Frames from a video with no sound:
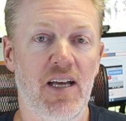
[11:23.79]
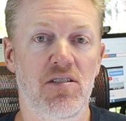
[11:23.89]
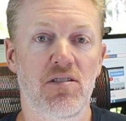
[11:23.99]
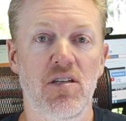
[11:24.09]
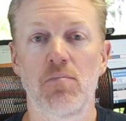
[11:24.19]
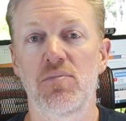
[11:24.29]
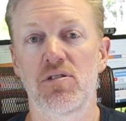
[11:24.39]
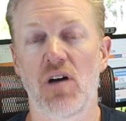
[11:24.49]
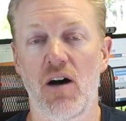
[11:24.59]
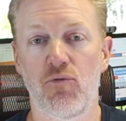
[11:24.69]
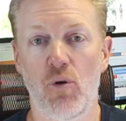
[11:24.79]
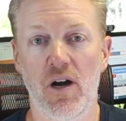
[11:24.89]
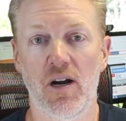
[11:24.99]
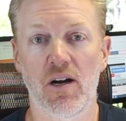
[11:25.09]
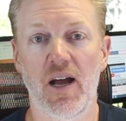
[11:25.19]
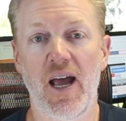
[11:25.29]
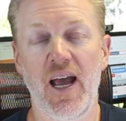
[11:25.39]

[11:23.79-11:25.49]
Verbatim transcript: a SIEM software